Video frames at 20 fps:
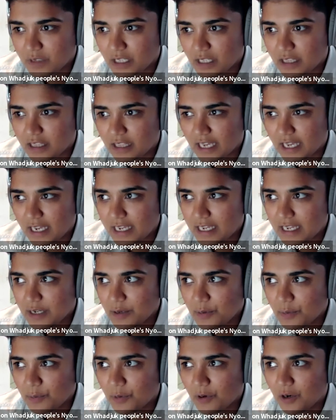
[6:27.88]

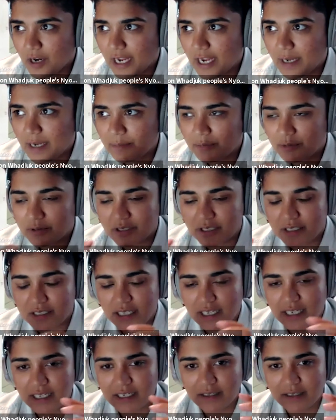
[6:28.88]
they were able to
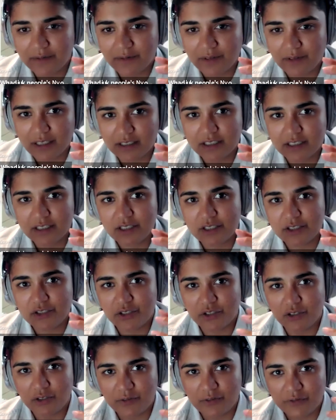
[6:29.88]
take
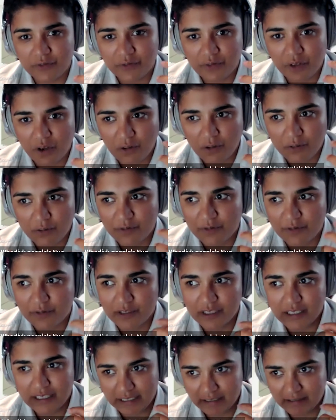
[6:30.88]
advantage of
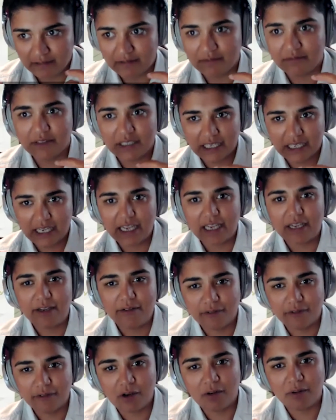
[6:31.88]
the
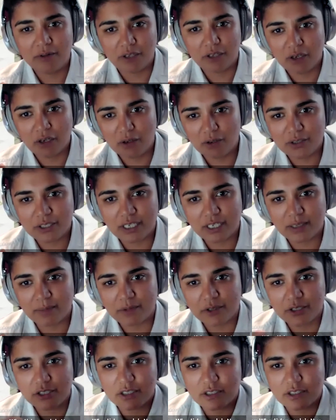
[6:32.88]
airflow and the low
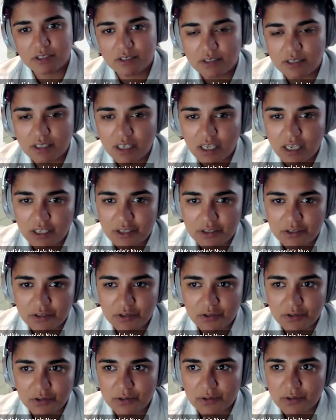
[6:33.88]
temperatures
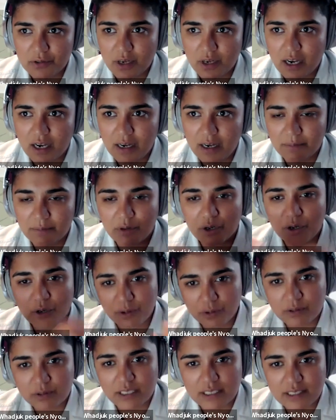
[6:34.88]
to
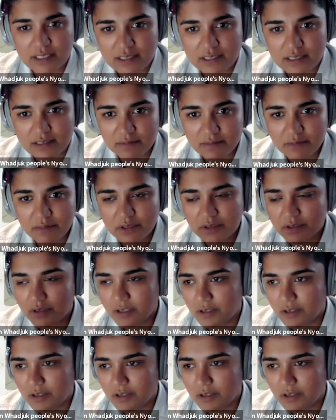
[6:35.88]
cool their systems.